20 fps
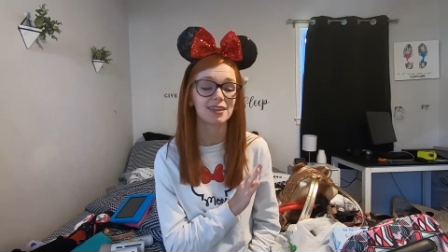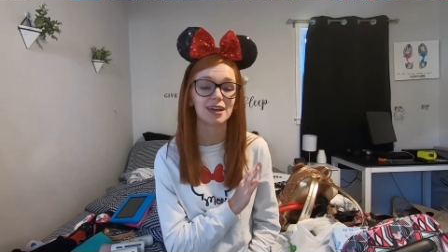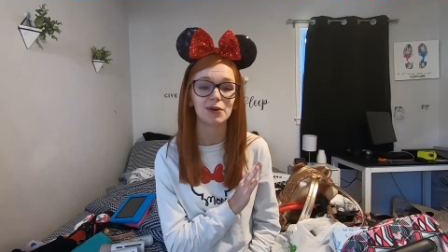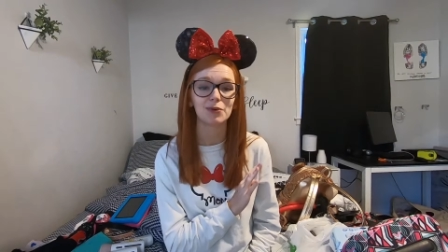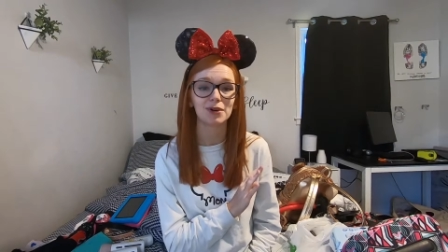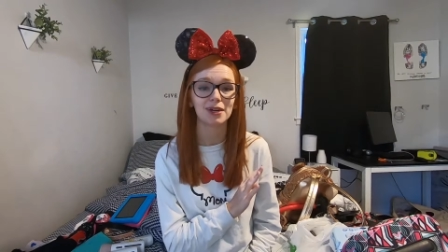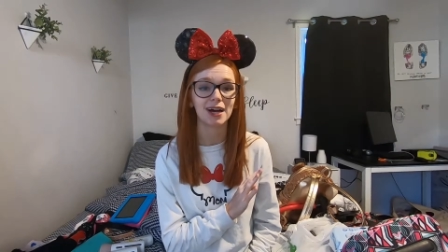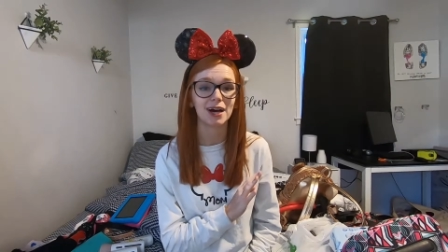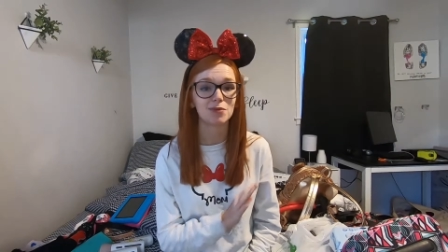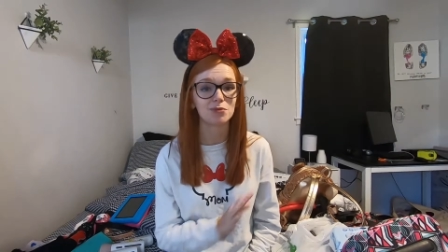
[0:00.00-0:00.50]
That
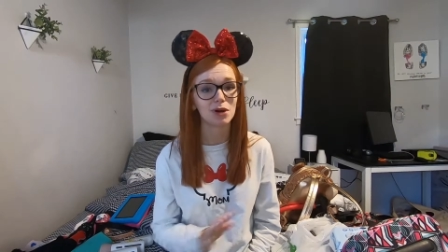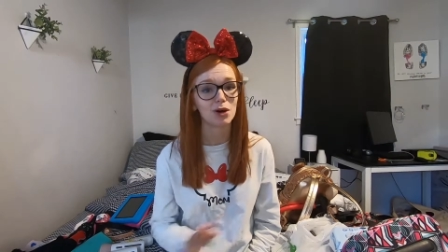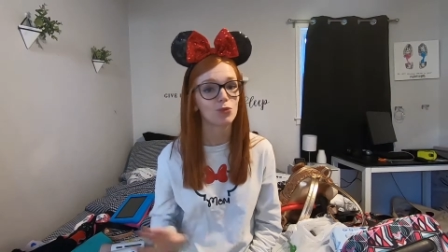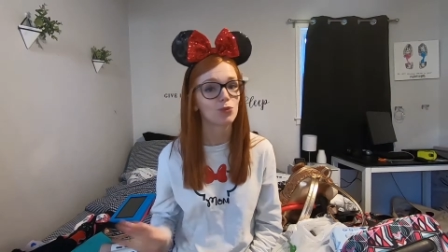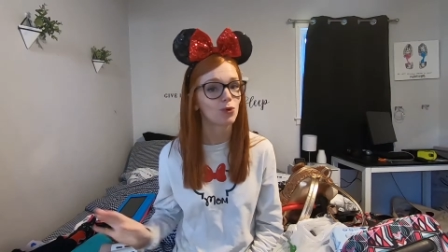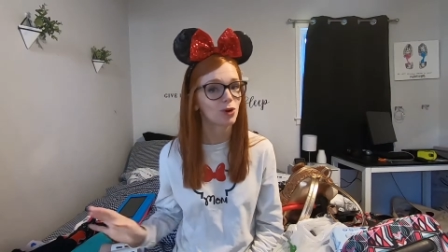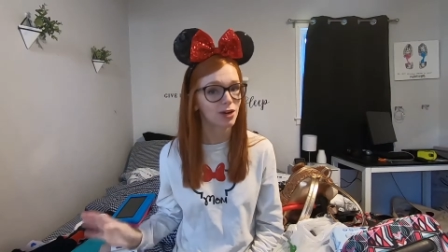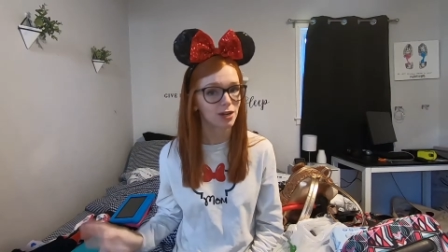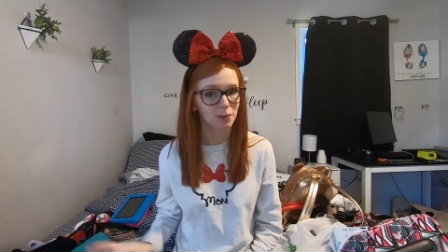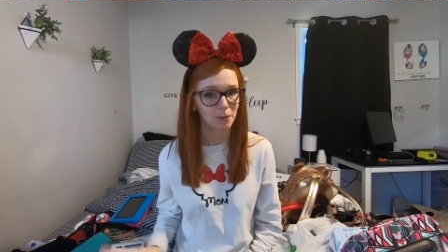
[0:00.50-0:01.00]
way I'm not
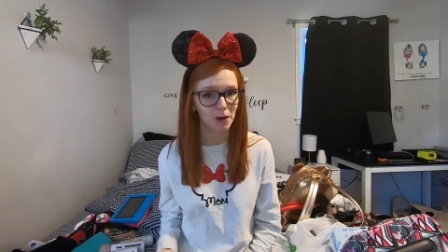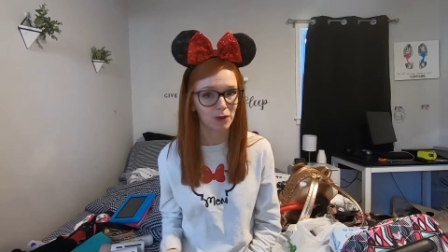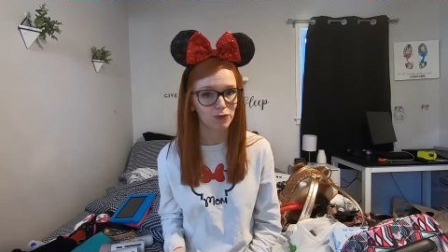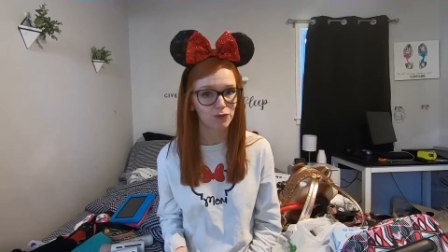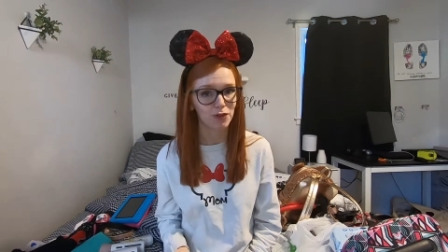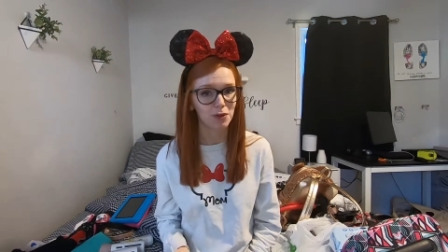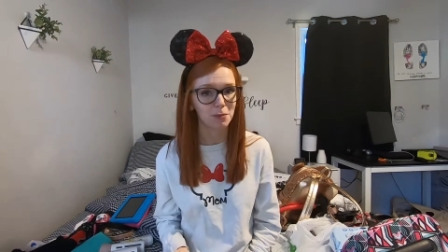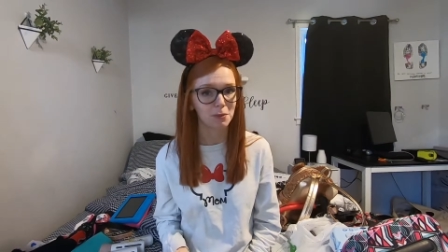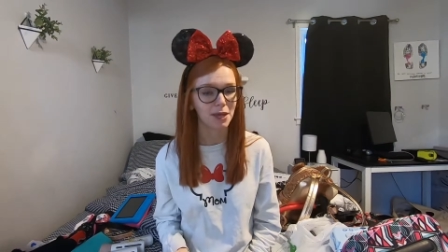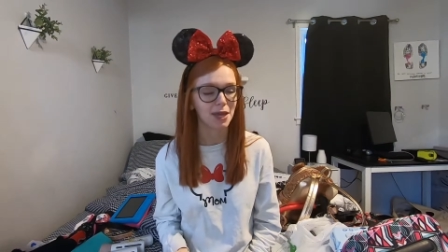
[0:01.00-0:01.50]
worried about
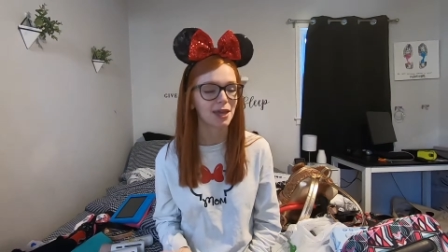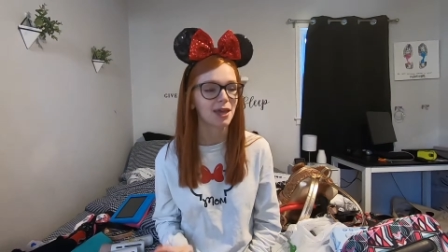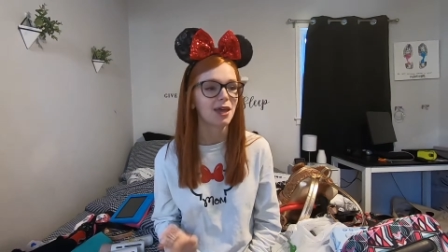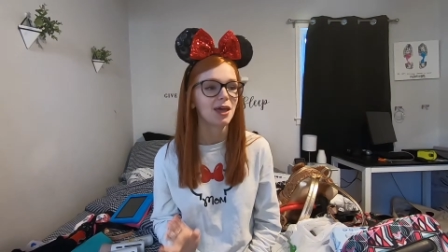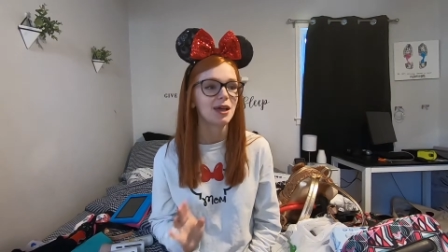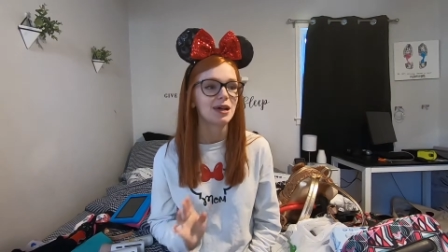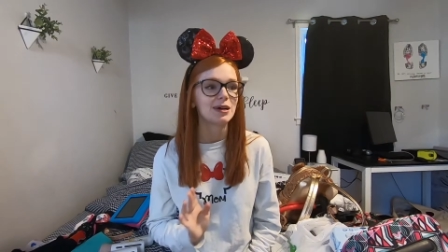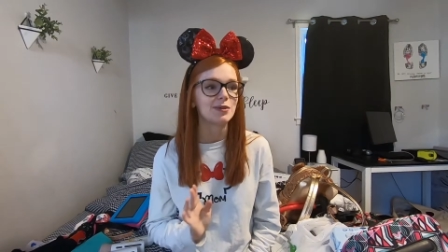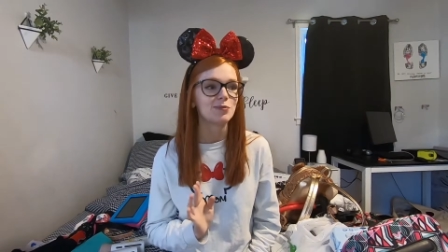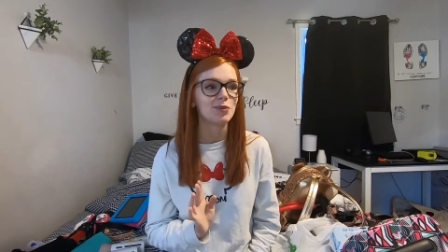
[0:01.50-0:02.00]
filming,
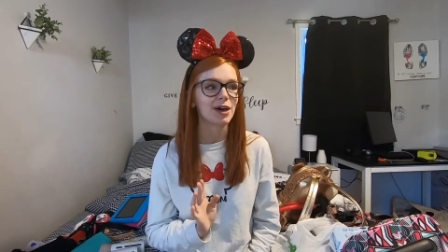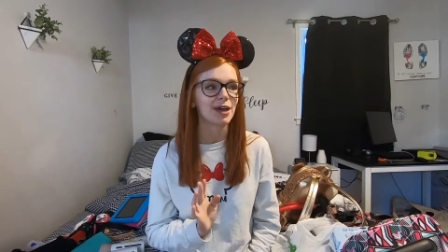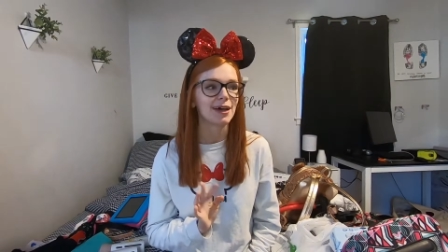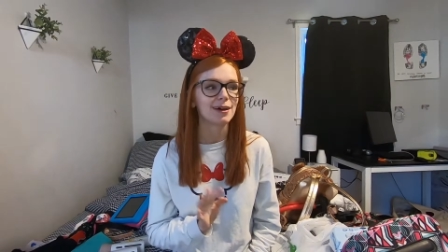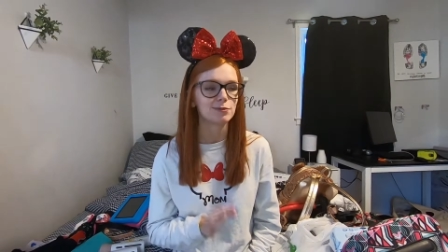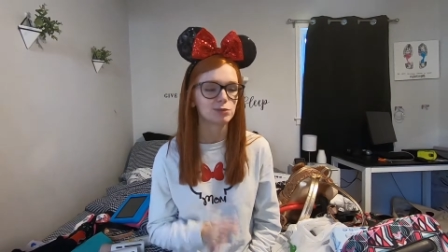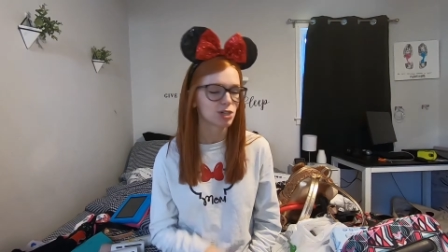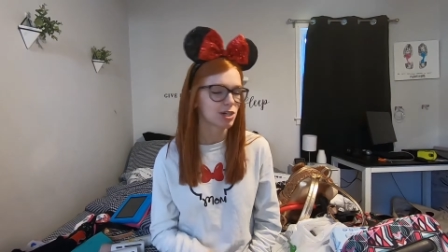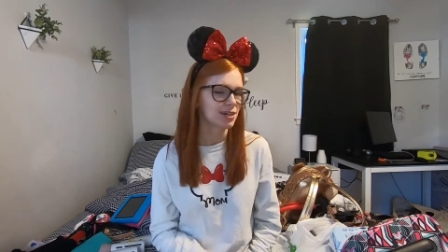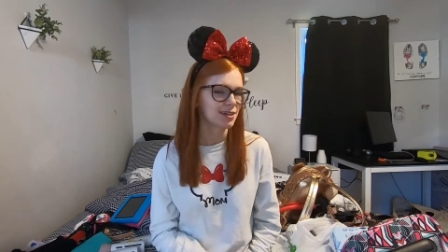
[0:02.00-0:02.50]
but
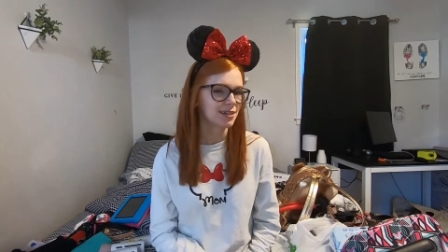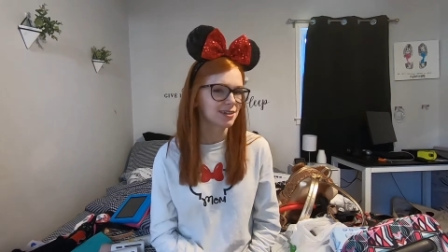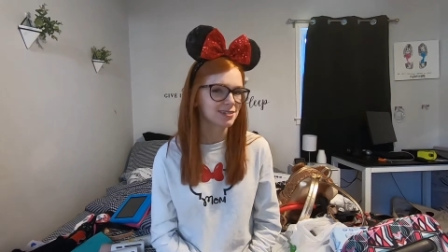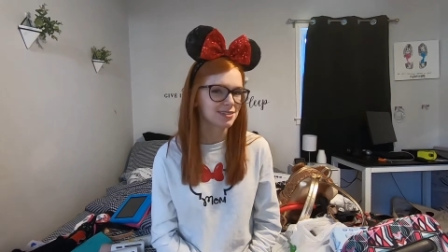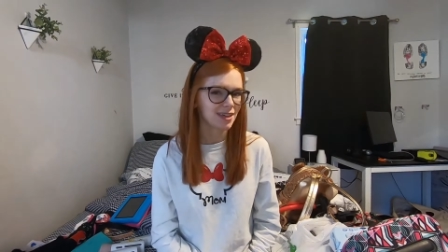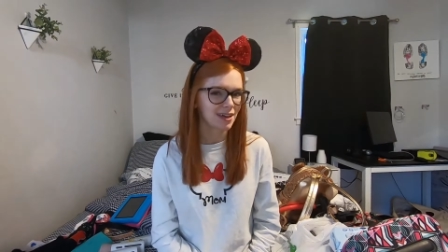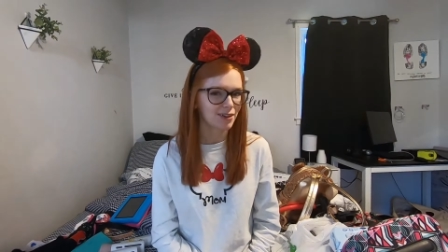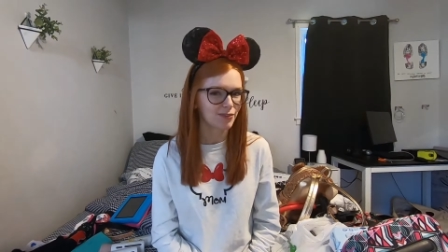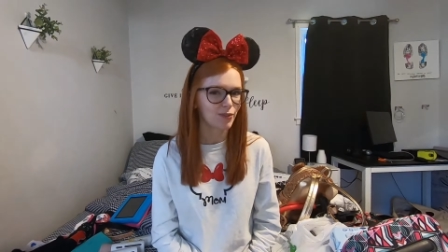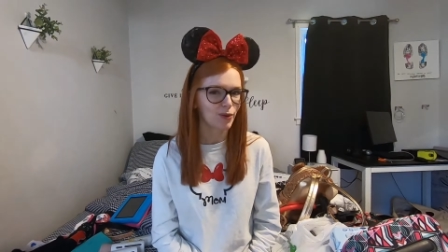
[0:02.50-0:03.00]
I'm trying to
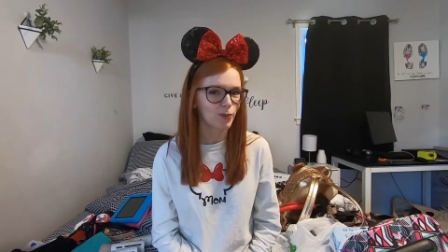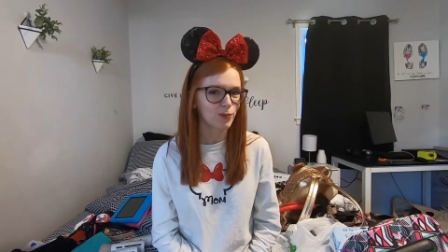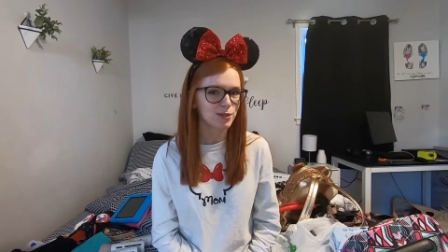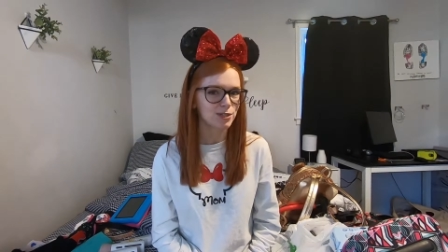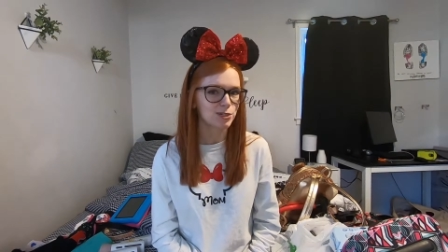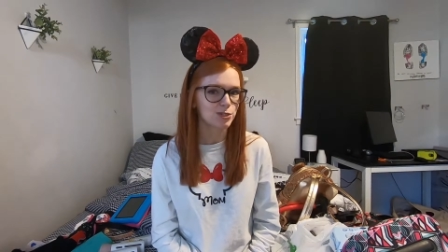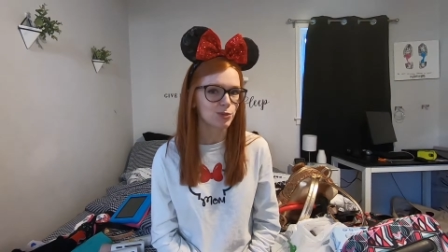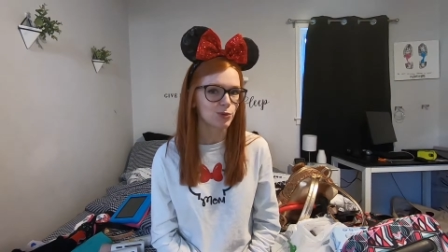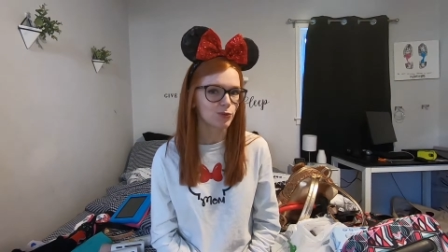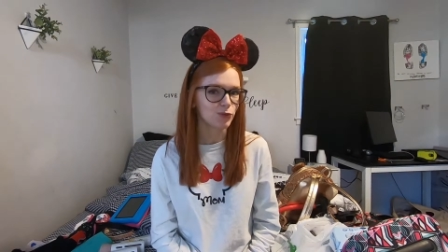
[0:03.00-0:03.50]
decide if I want
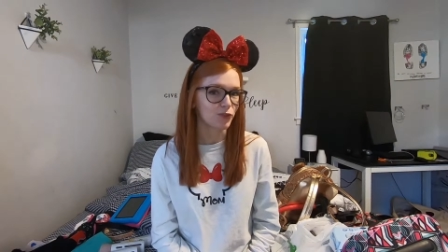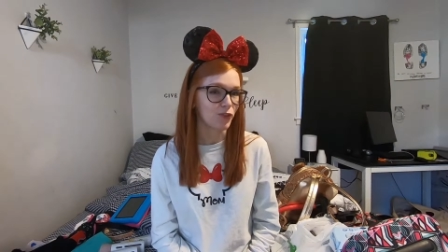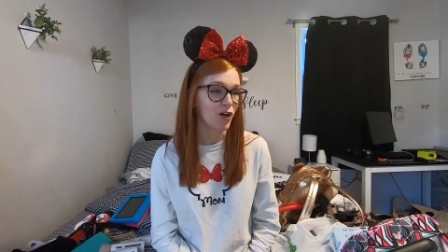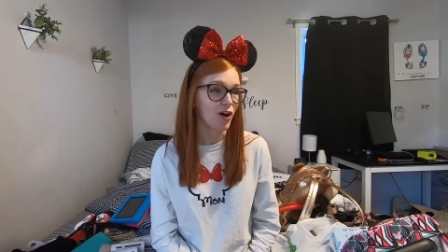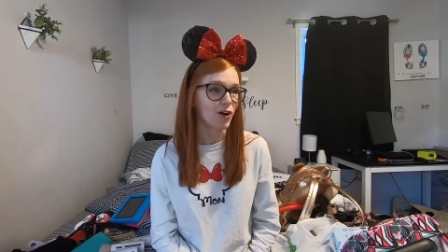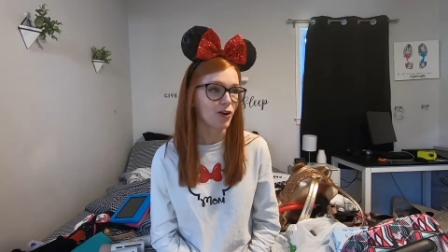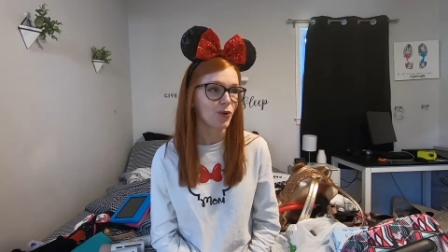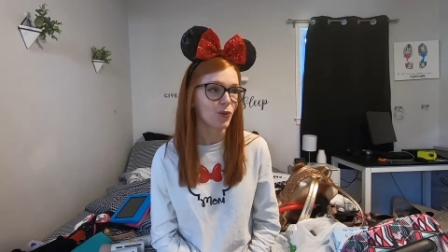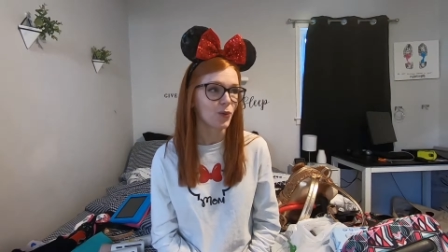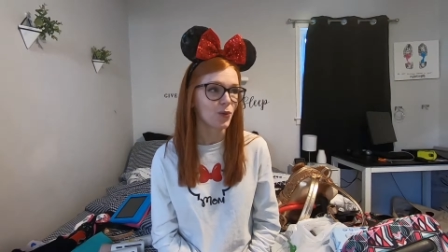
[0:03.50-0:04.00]
to do a
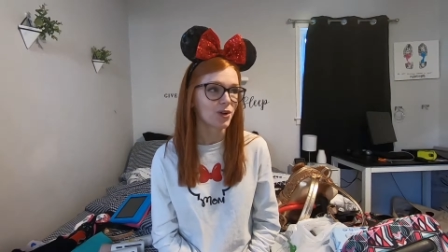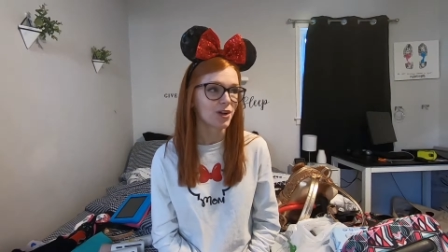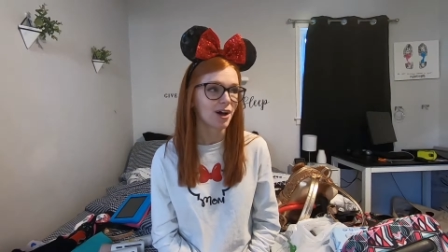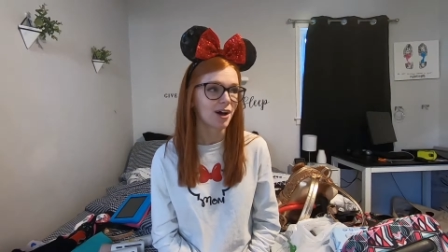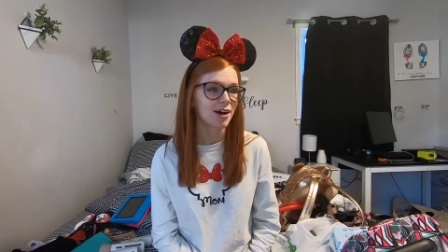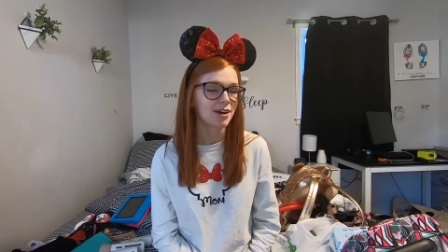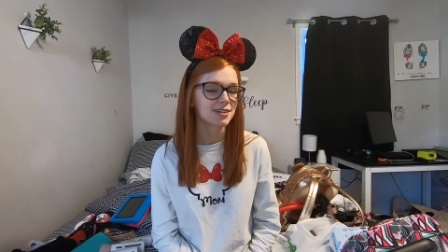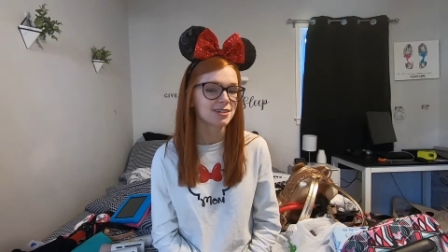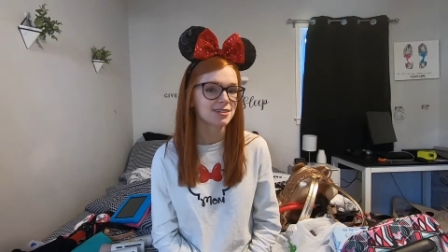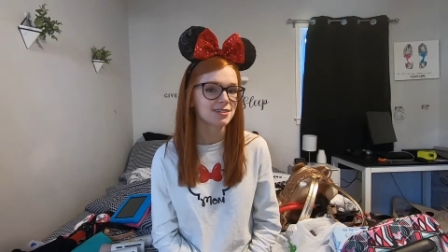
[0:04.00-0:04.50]
vlog or
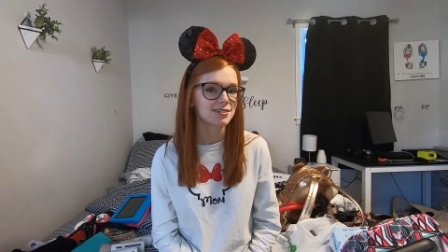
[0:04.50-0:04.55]
not,